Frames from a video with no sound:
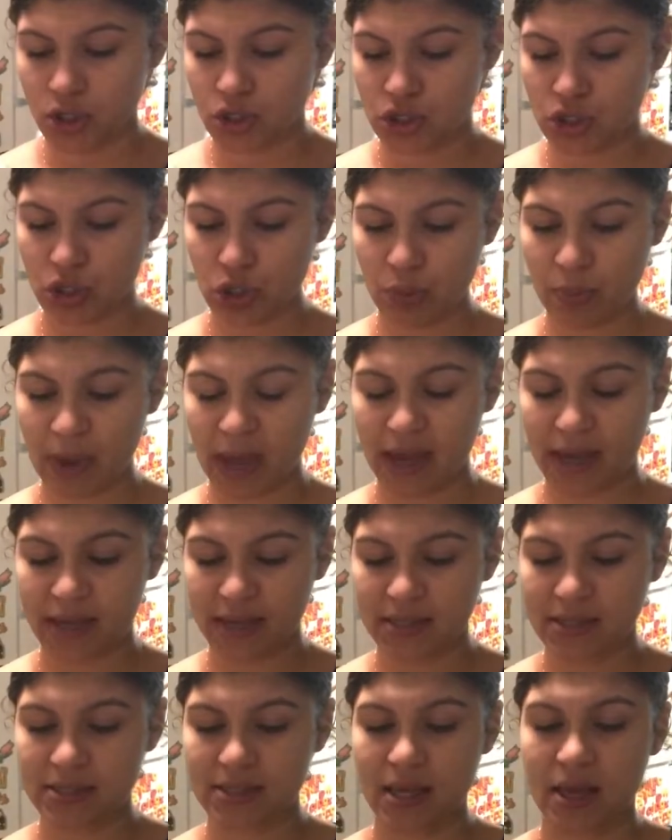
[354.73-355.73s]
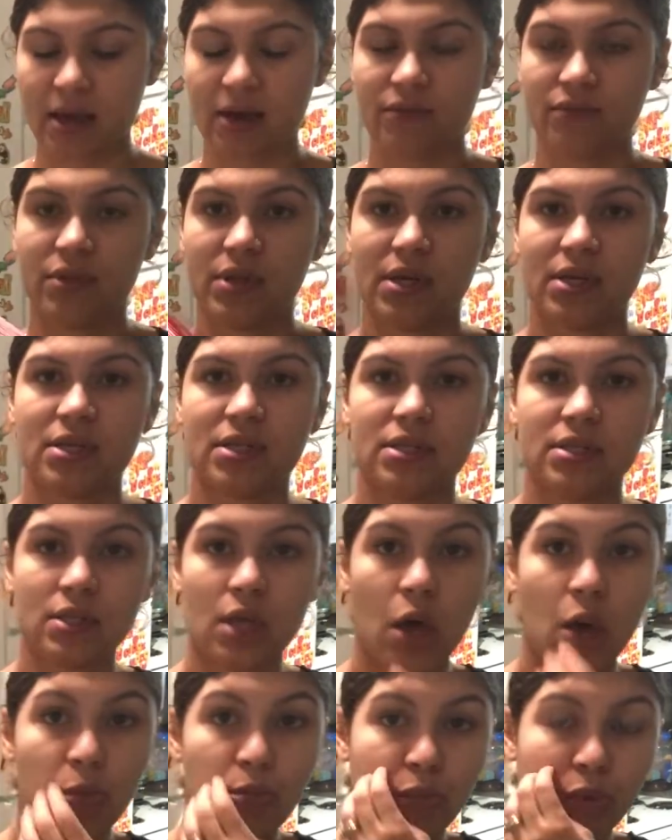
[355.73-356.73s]
2 packets of
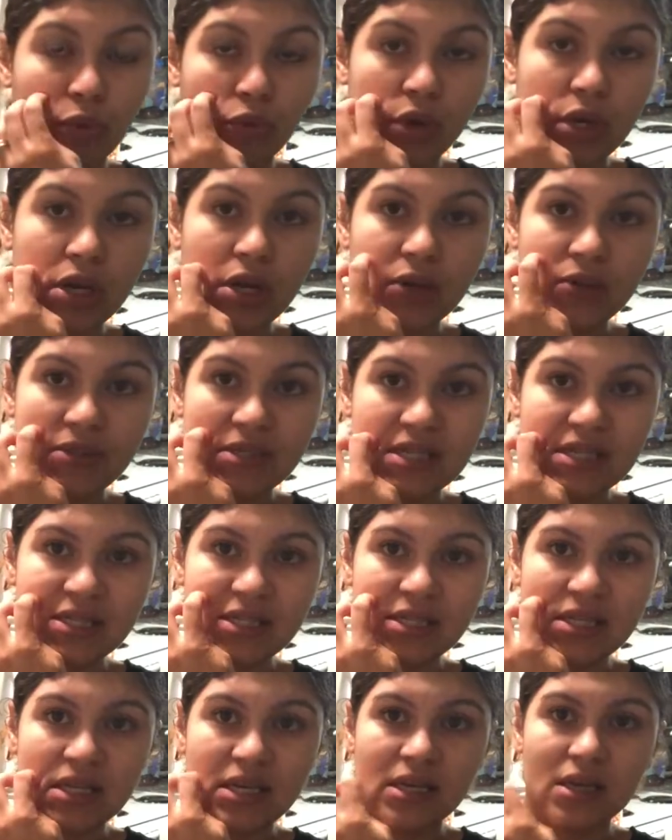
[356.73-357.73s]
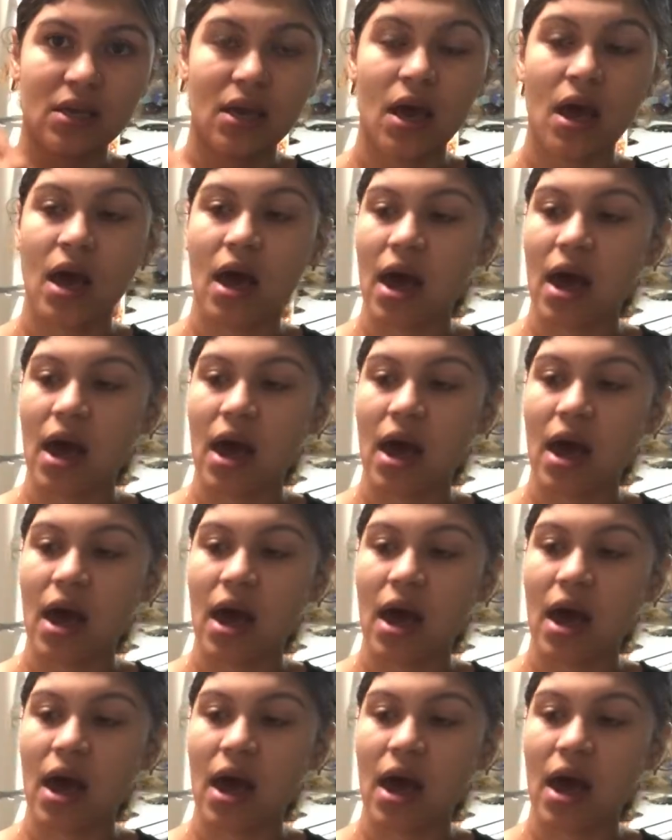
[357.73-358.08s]
this burrito seasoning.